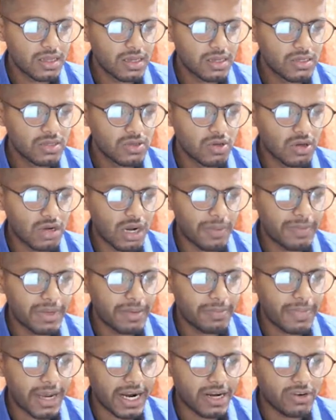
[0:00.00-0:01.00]
So
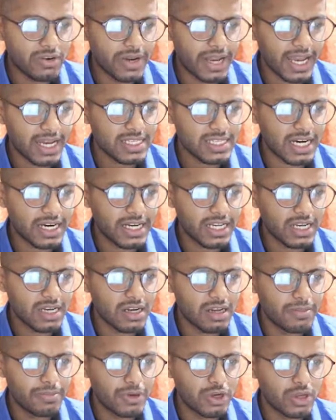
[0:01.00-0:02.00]
coming back to next
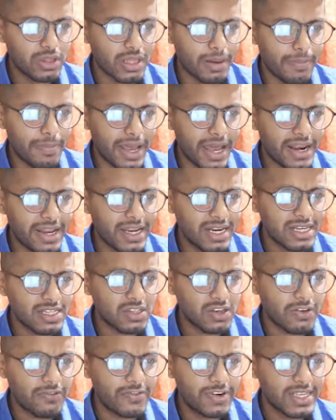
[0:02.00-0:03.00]
article, beyond the barriers
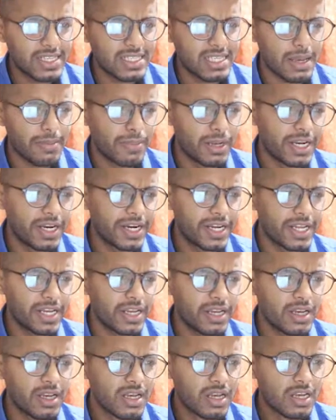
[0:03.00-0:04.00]
of
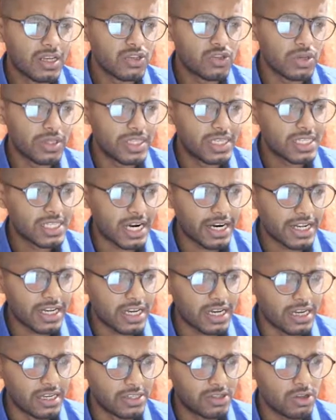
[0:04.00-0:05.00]
disability. So this
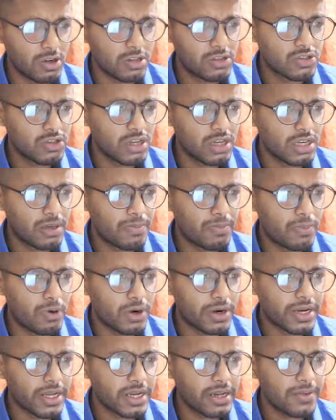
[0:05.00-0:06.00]
article is also
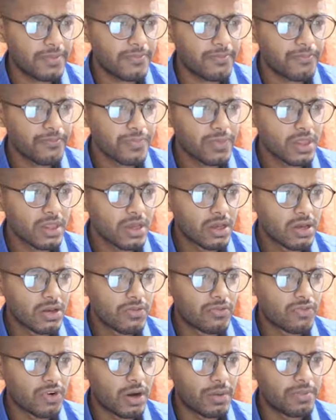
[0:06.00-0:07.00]
important
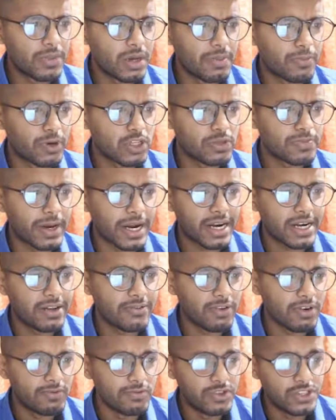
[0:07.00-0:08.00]
from the perspective
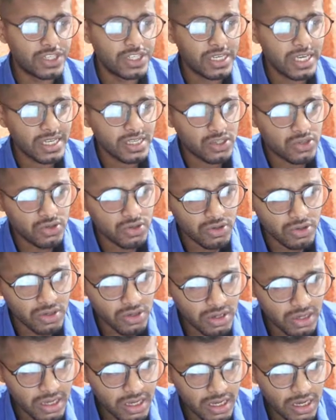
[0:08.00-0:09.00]
of GS2,
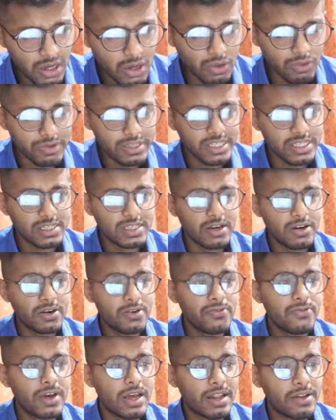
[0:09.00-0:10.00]
which is
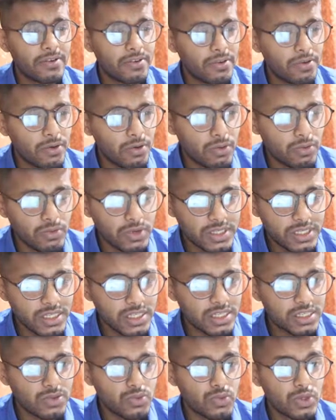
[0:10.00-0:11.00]

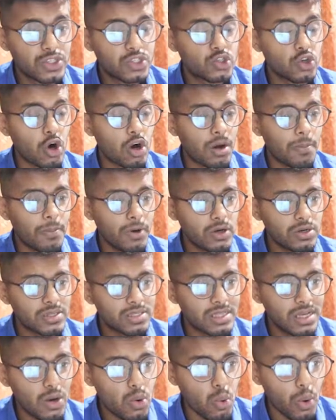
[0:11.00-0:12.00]
which talk about
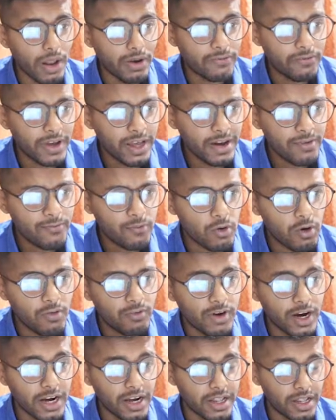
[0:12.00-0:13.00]
the welfare for
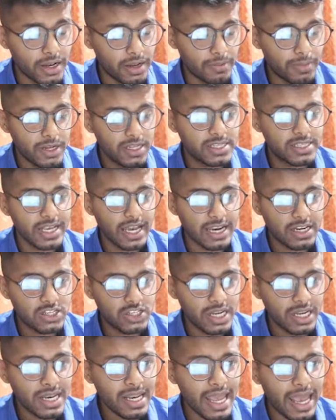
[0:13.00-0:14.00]
vulnerable
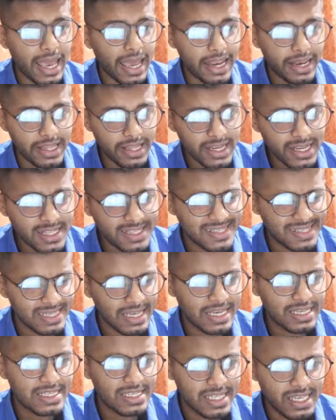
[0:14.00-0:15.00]
section and its
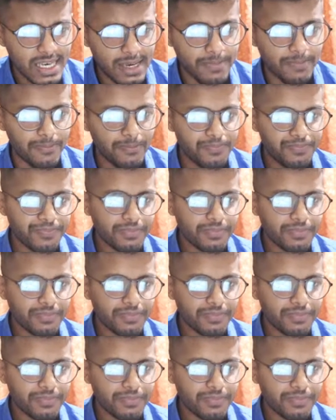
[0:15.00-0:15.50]
scheme.